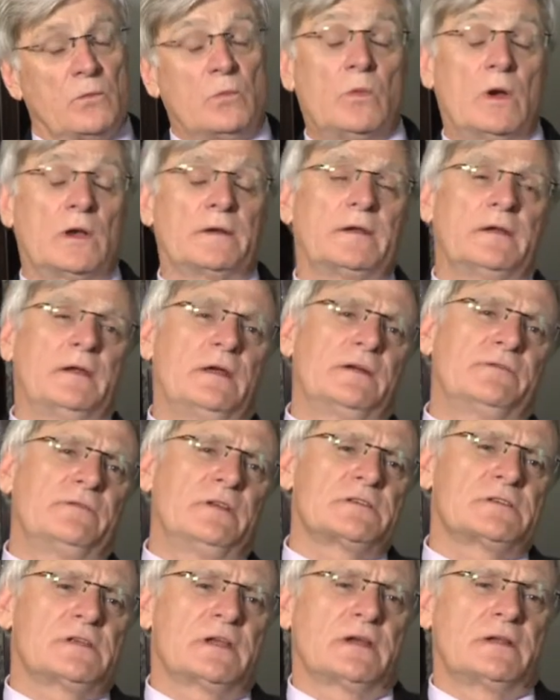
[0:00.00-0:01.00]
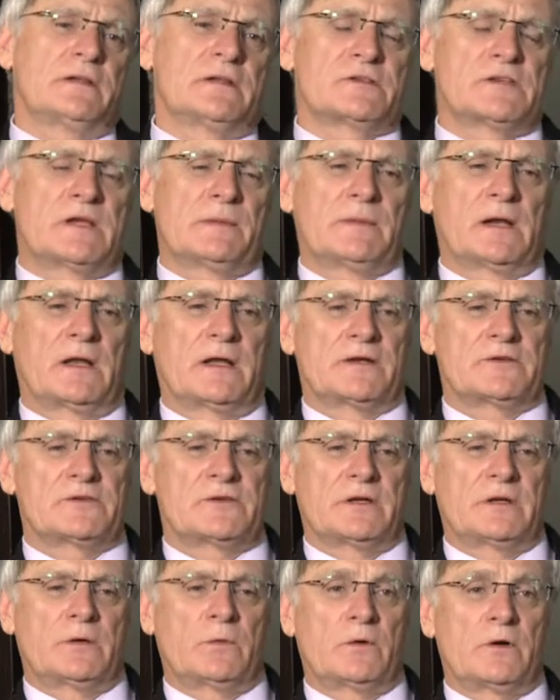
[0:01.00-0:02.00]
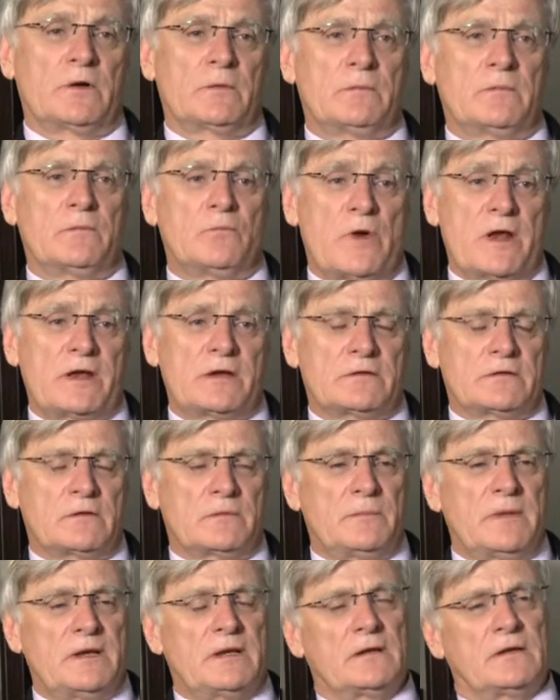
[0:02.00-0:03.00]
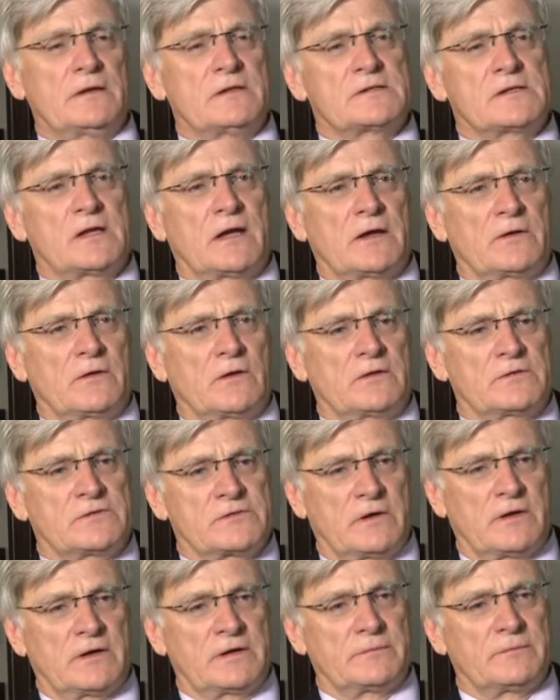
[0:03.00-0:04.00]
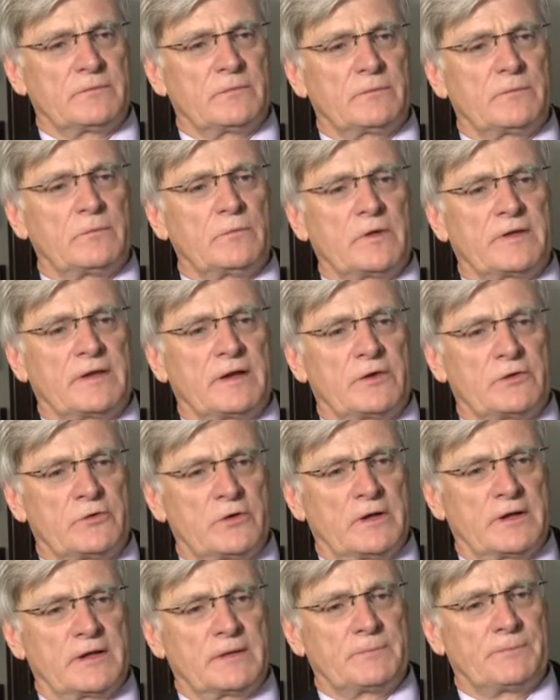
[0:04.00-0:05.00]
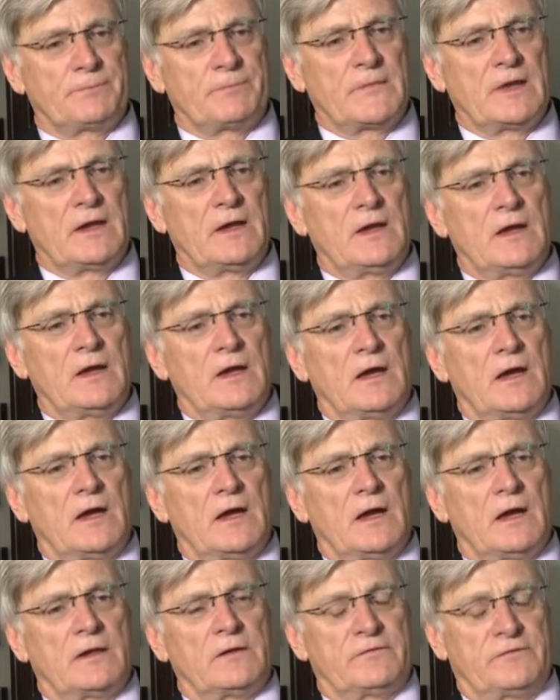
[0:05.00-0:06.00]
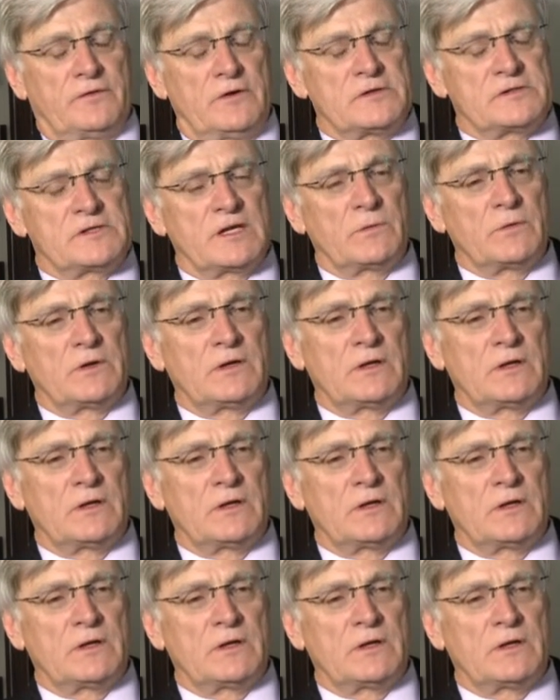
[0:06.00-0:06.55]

Well, on the day of listing in December last year, we were ready to immediately start on site with our drilling, and the first thing we